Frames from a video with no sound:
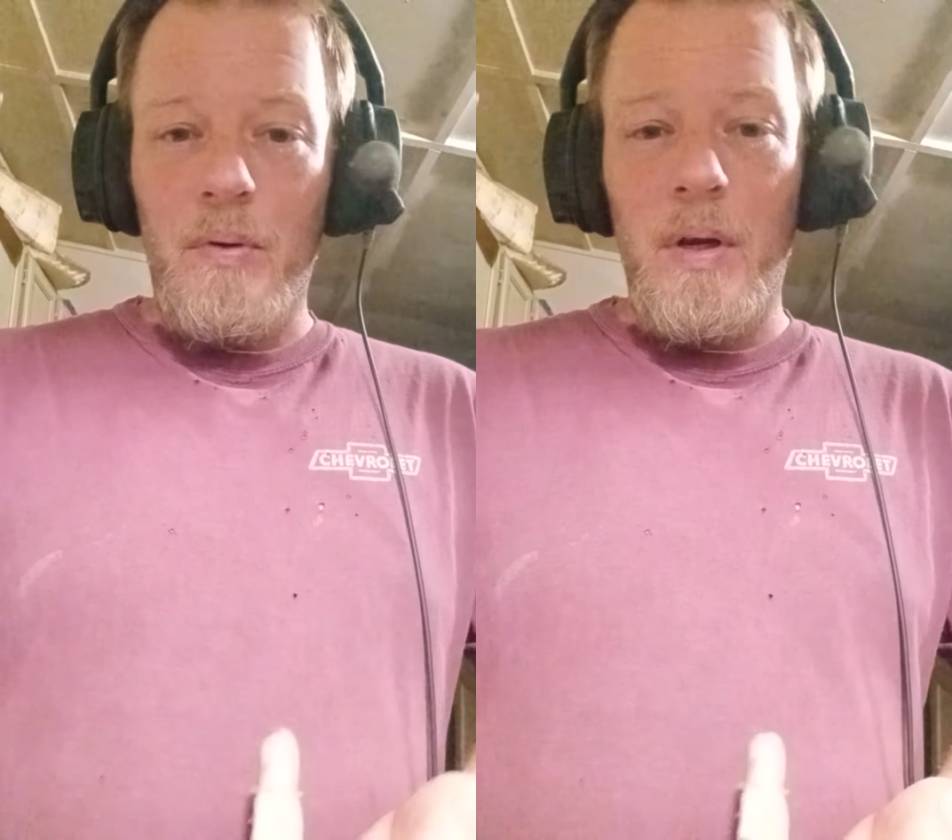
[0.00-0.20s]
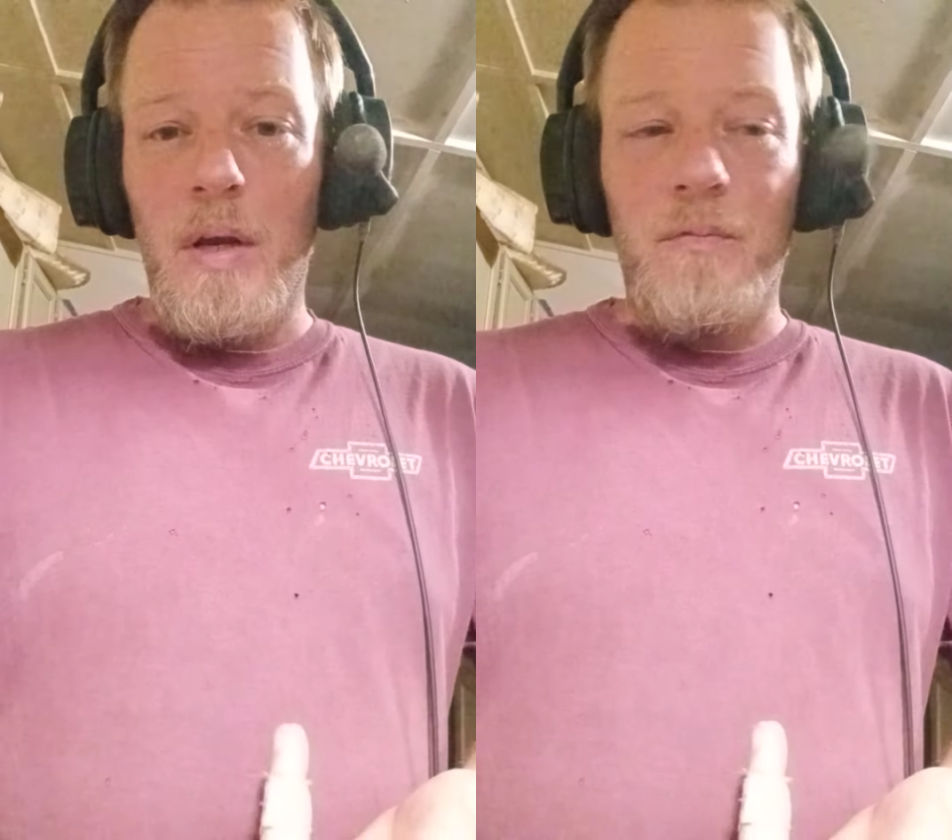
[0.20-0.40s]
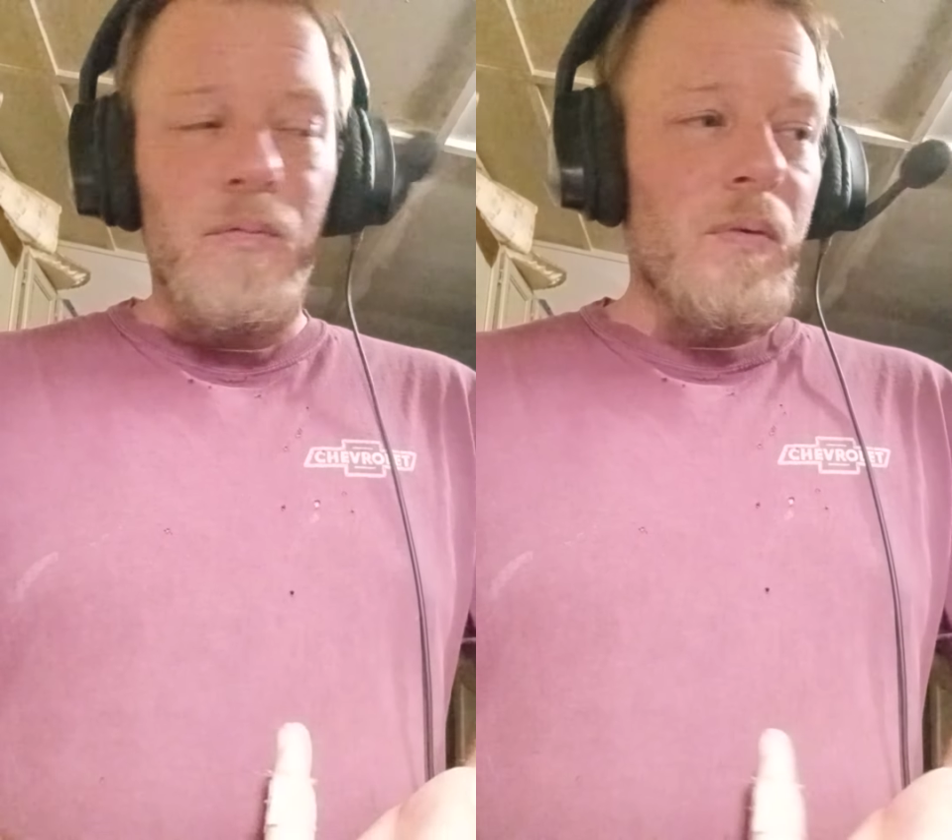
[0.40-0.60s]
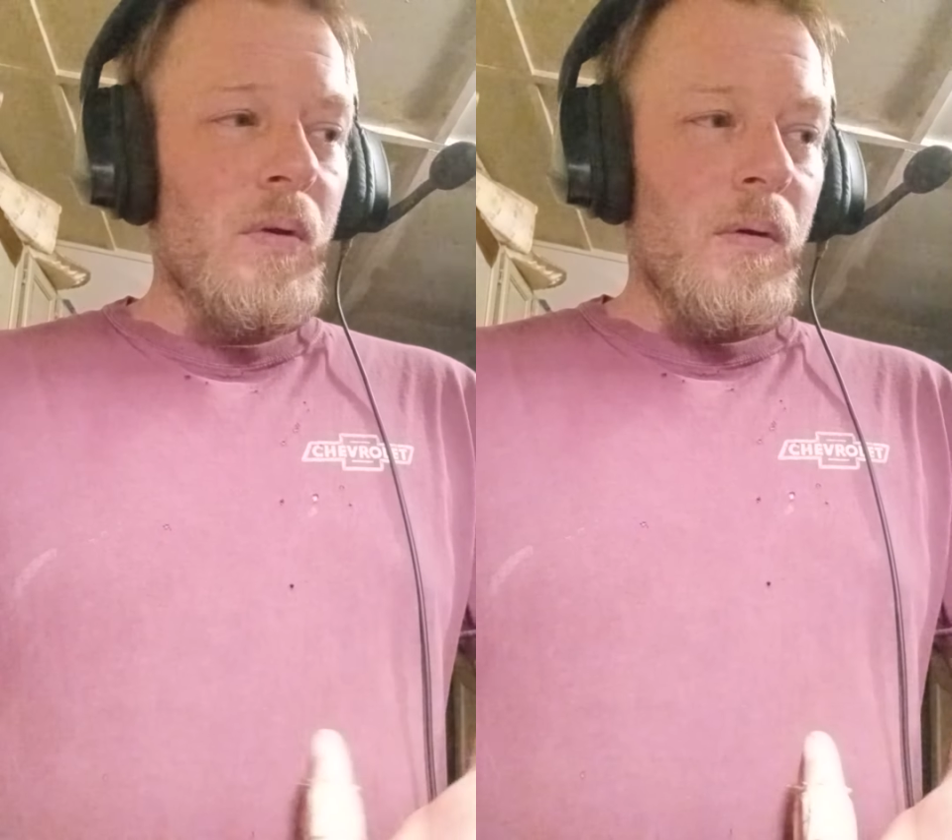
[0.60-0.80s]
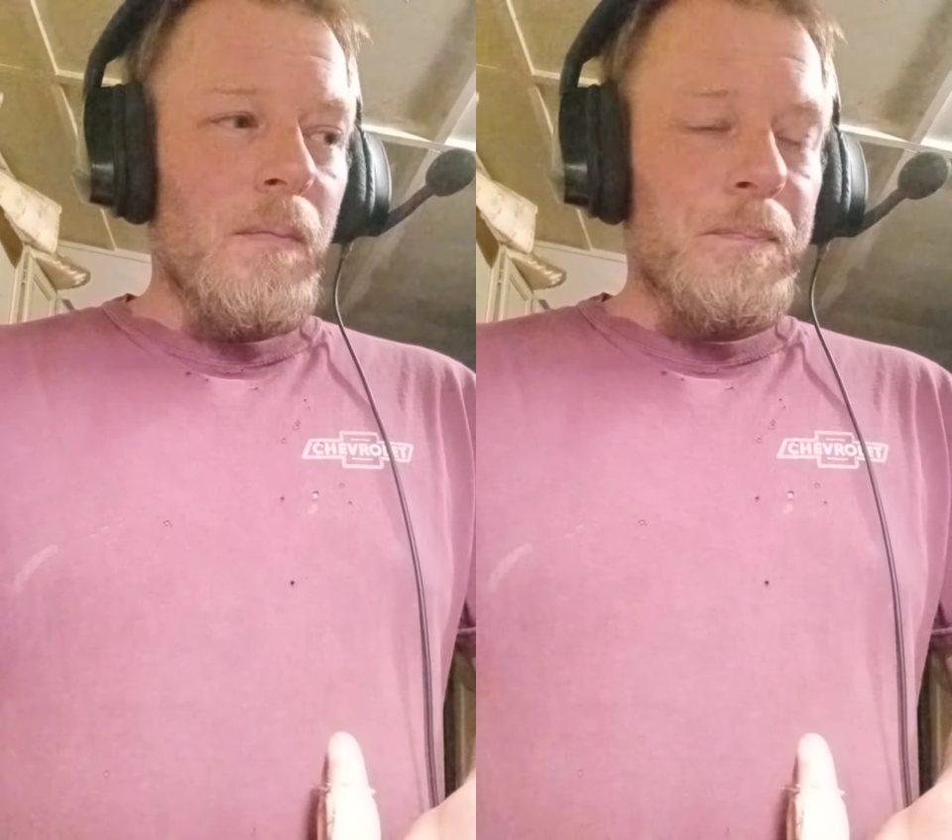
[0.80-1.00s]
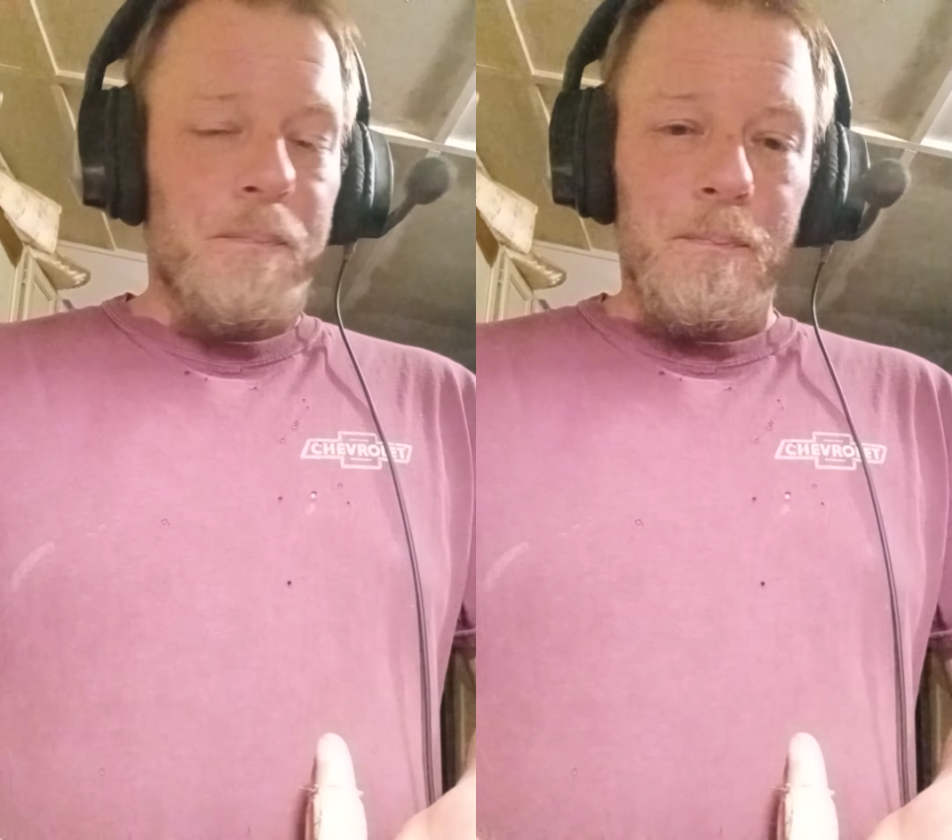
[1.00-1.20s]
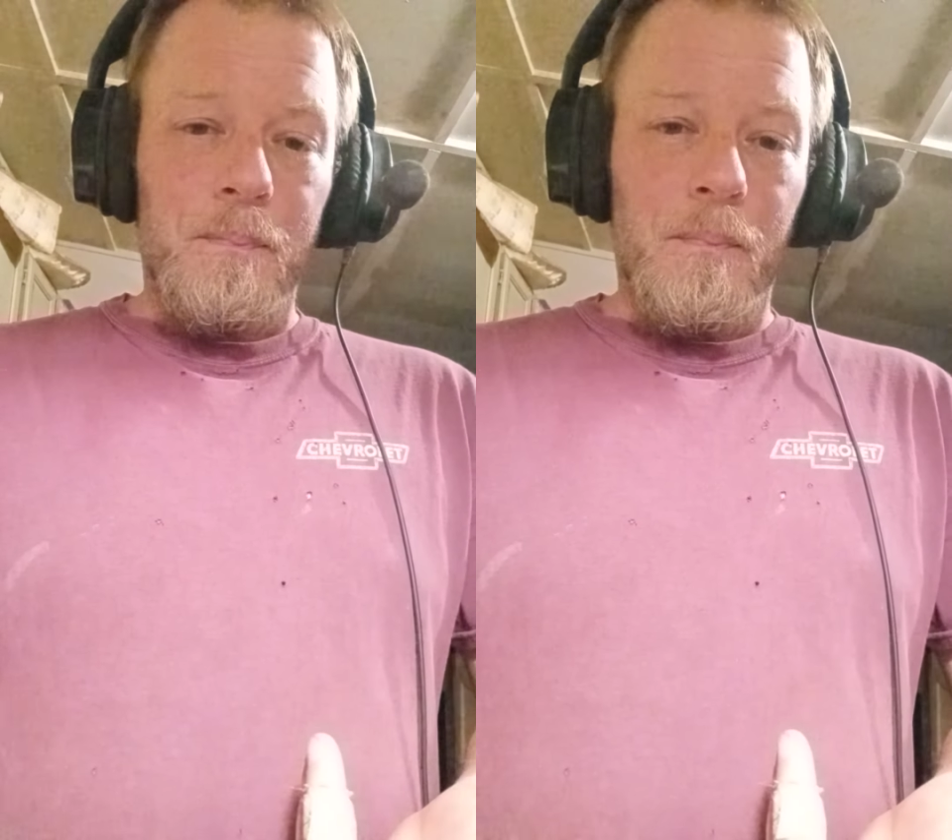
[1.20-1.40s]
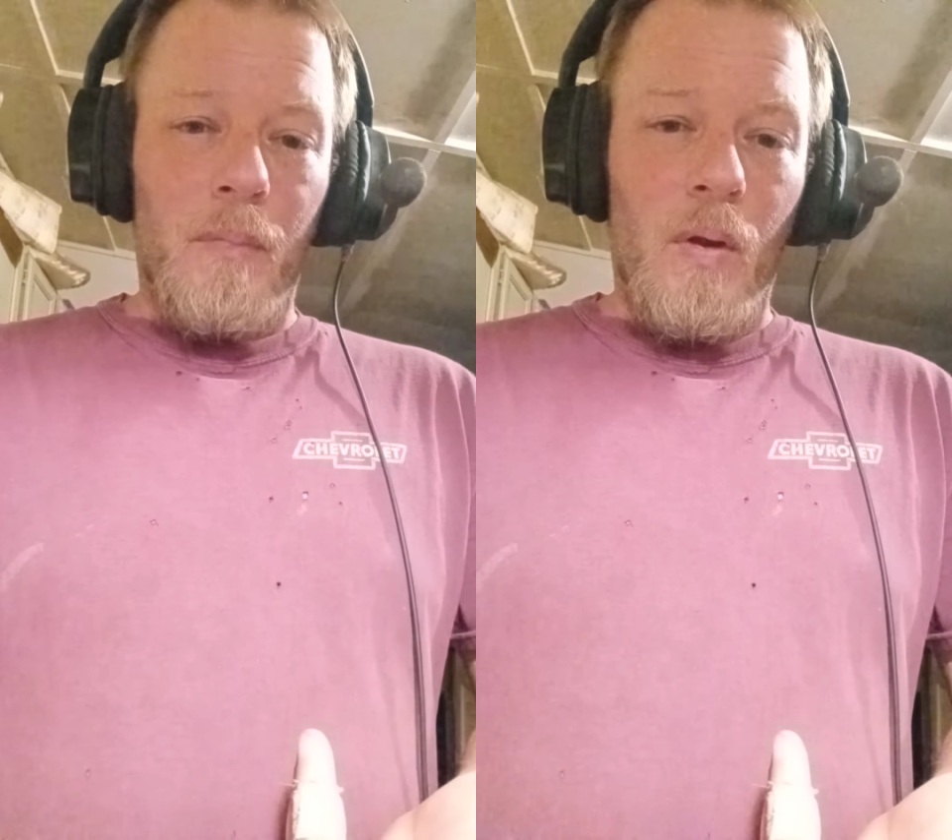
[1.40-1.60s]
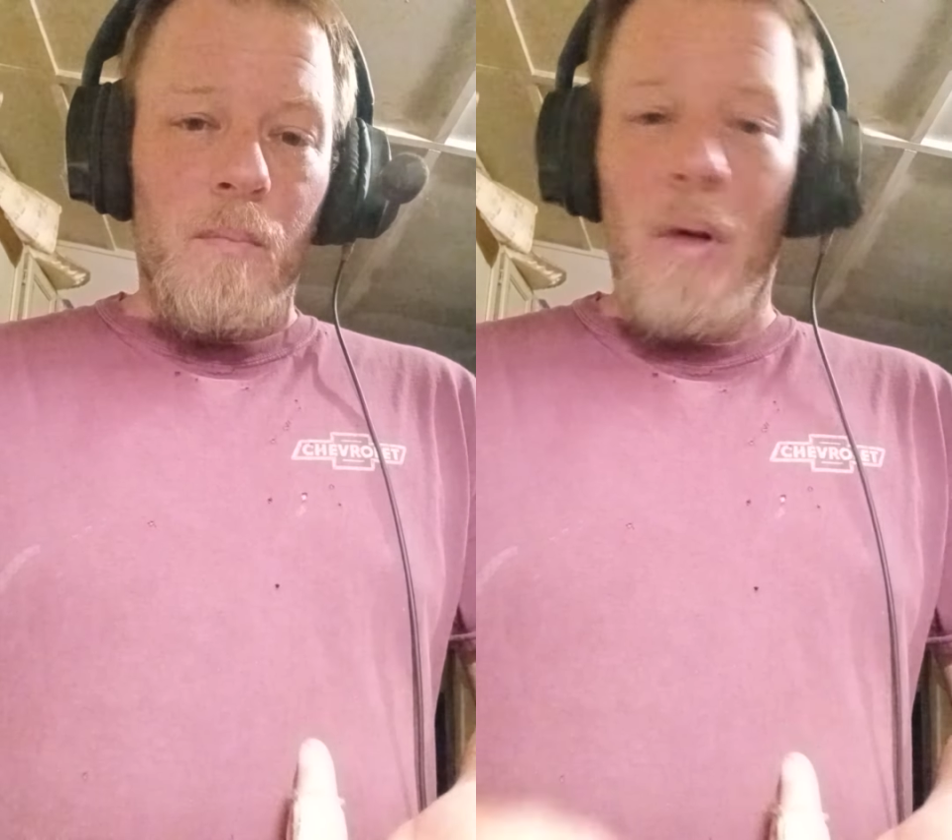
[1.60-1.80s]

brief,